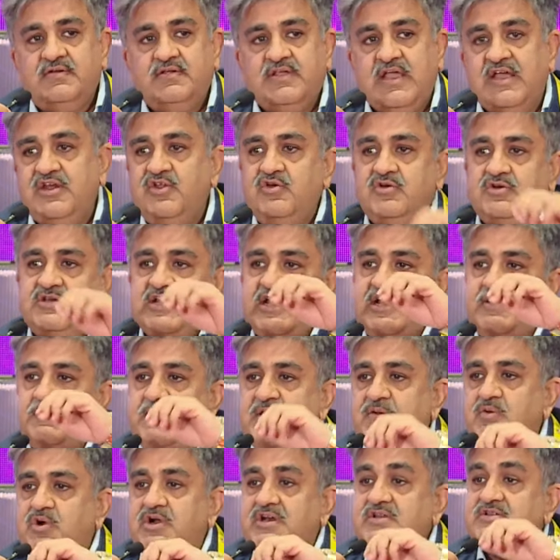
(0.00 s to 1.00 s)
Can you tell
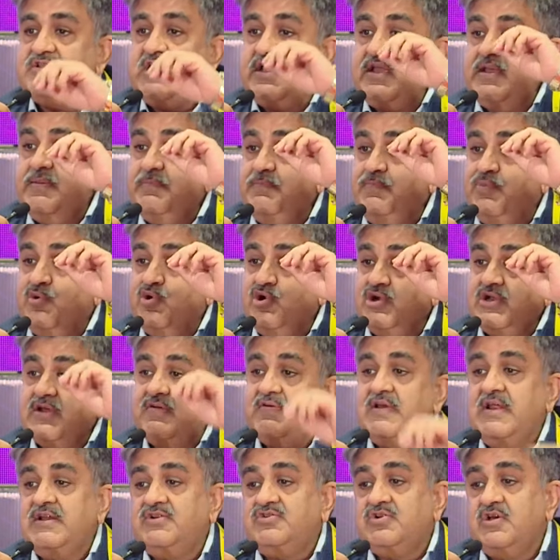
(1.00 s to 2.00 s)
me what is the import
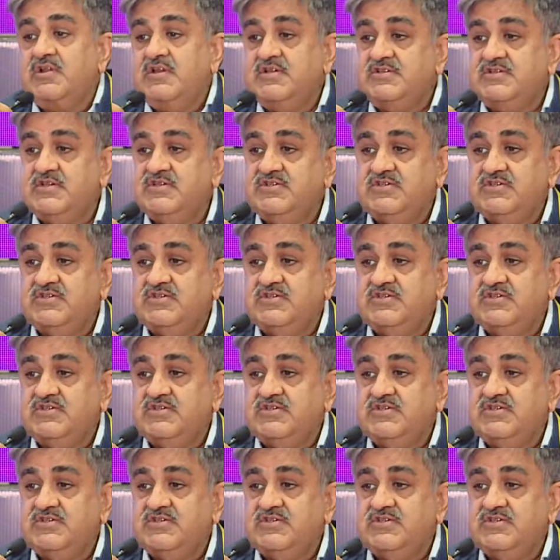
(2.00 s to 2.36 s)
of electronics